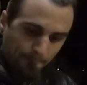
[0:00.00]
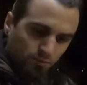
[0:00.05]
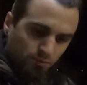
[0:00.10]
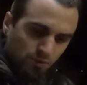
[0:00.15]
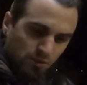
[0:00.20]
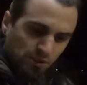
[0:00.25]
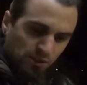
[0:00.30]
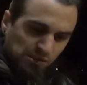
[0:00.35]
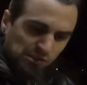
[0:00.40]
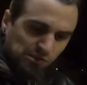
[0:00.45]

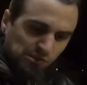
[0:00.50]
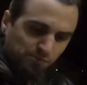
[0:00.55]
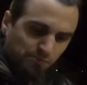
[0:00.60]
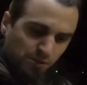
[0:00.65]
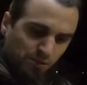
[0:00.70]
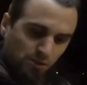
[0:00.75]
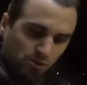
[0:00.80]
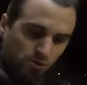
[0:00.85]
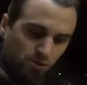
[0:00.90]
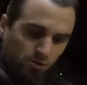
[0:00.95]
Let's
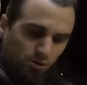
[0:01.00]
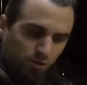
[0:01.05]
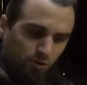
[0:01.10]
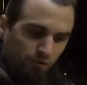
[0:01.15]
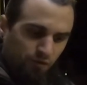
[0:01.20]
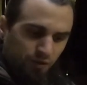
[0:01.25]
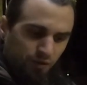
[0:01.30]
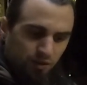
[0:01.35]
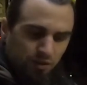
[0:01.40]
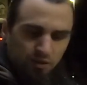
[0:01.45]
spill all of
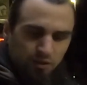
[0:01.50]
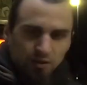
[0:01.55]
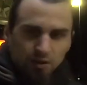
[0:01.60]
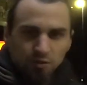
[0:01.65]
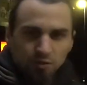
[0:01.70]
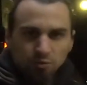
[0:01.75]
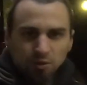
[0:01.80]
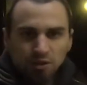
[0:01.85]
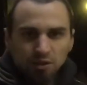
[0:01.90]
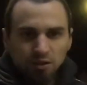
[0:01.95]
it, and then
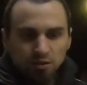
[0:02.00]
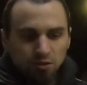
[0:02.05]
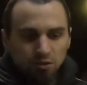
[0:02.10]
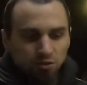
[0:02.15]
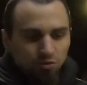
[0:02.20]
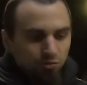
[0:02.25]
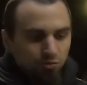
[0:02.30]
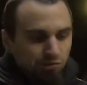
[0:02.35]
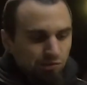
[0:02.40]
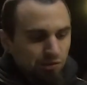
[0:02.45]
we can
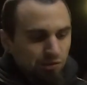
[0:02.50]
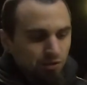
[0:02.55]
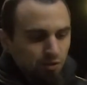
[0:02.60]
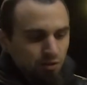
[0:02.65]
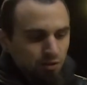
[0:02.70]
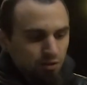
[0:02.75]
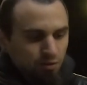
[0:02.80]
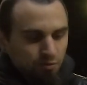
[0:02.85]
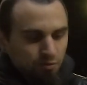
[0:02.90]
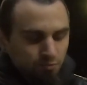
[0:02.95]
use
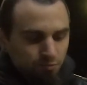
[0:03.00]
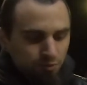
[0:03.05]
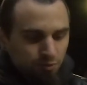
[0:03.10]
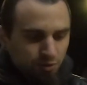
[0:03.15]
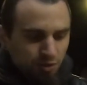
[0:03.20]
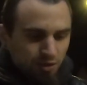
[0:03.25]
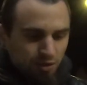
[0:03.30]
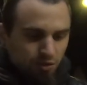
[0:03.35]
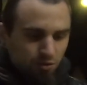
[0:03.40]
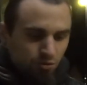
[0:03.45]
the
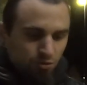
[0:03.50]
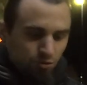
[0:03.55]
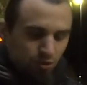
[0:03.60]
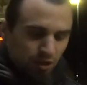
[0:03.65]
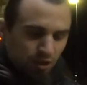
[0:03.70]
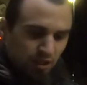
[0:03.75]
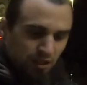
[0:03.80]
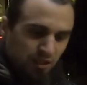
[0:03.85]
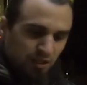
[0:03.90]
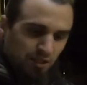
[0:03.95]
bread to
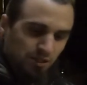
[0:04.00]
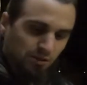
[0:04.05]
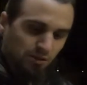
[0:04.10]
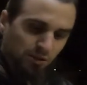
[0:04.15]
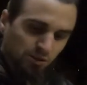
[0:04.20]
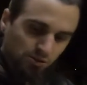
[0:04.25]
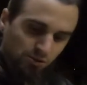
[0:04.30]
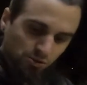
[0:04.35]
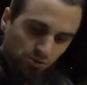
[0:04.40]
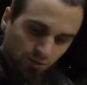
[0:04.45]
clean the
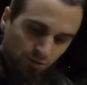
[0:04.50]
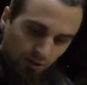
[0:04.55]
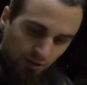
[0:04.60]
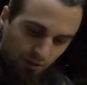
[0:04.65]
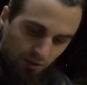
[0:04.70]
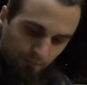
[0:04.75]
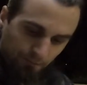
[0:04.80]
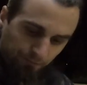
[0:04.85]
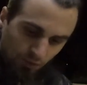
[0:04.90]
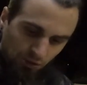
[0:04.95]
tray.
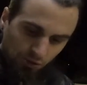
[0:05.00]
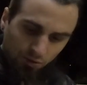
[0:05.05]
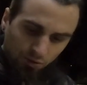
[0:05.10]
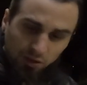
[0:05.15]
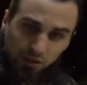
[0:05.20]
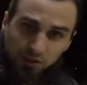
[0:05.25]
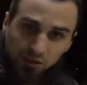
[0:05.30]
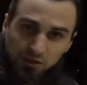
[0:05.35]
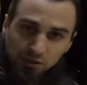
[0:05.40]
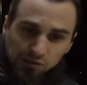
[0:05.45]
To
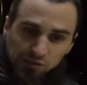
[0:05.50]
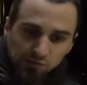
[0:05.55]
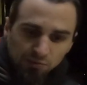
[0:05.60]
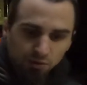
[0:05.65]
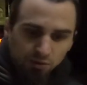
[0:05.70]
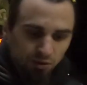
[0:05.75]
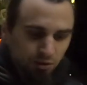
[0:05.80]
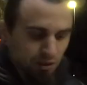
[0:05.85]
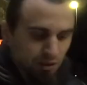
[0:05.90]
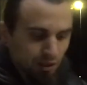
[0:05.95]
clean the small
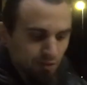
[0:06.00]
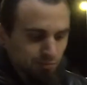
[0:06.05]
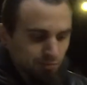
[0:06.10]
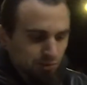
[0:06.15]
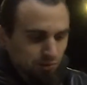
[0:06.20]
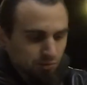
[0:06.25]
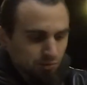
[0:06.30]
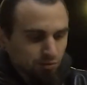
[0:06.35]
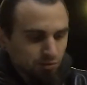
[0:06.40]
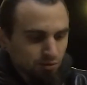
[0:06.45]
tub,
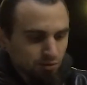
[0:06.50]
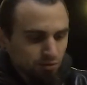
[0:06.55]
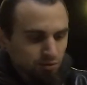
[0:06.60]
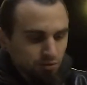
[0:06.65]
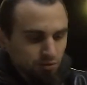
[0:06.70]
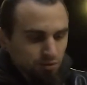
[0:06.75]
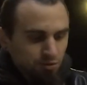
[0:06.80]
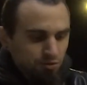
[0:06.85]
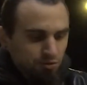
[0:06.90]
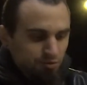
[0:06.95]
sorry, not
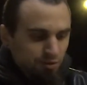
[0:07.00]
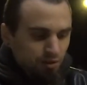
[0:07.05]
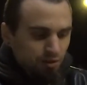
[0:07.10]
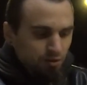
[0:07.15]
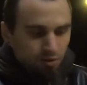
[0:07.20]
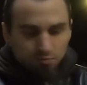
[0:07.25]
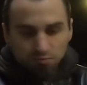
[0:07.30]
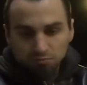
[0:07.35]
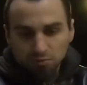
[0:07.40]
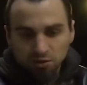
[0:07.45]
the tray,
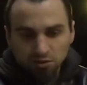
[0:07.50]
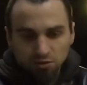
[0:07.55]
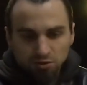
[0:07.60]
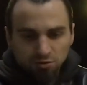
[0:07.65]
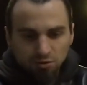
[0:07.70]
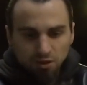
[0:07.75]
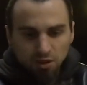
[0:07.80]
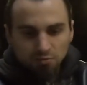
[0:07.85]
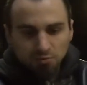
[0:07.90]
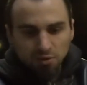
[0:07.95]
but the
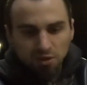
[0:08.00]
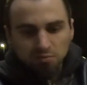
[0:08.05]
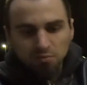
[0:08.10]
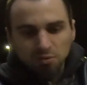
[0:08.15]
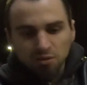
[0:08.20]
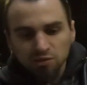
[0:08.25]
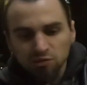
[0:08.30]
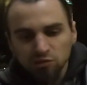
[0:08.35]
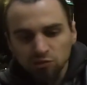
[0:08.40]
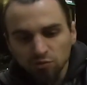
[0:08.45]
tray maybe
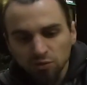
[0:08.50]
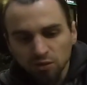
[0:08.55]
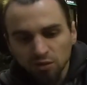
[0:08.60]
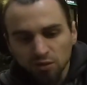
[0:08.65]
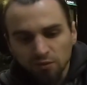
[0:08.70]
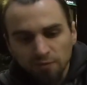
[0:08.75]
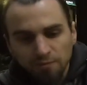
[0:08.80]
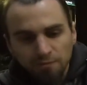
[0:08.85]
as well.